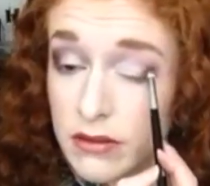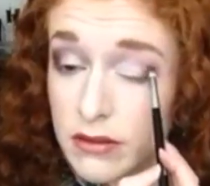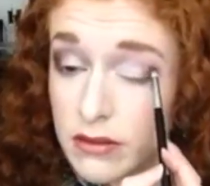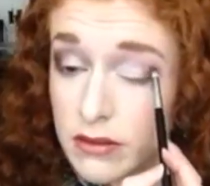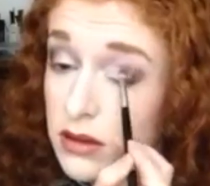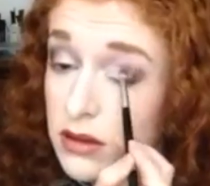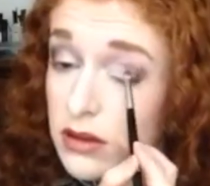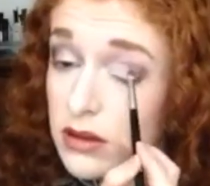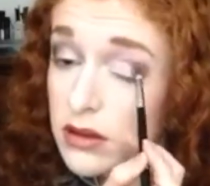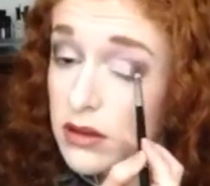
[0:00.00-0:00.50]

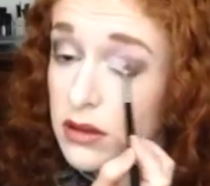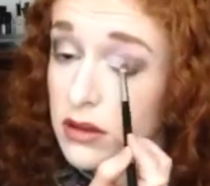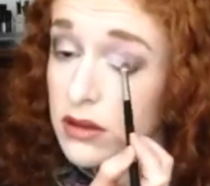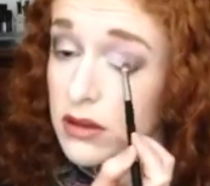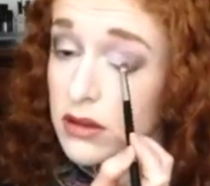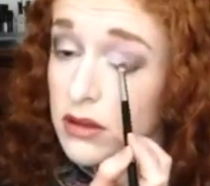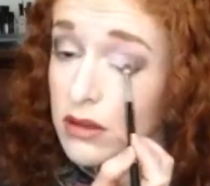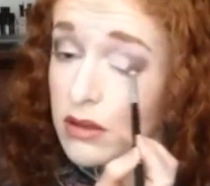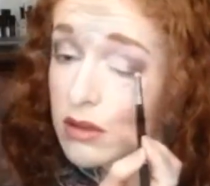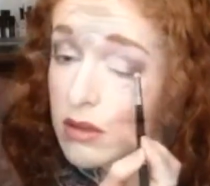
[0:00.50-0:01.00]

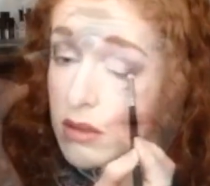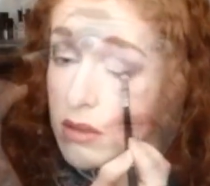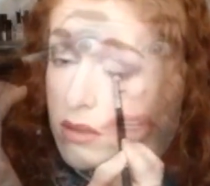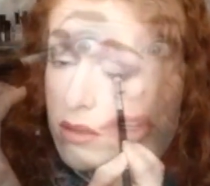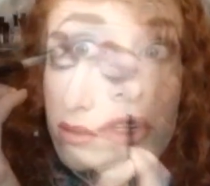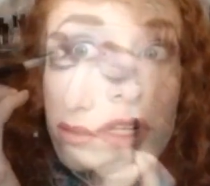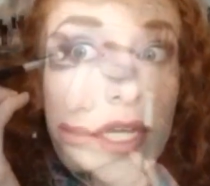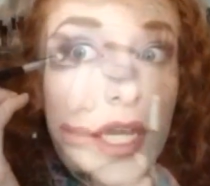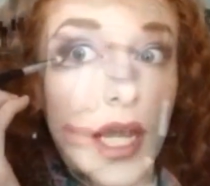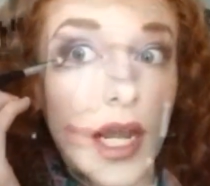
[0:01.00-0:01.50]

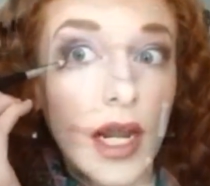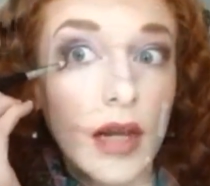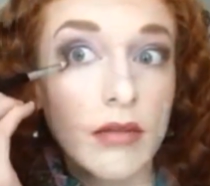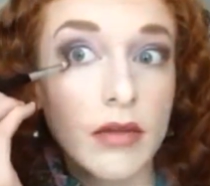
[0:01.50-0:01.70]
Once again,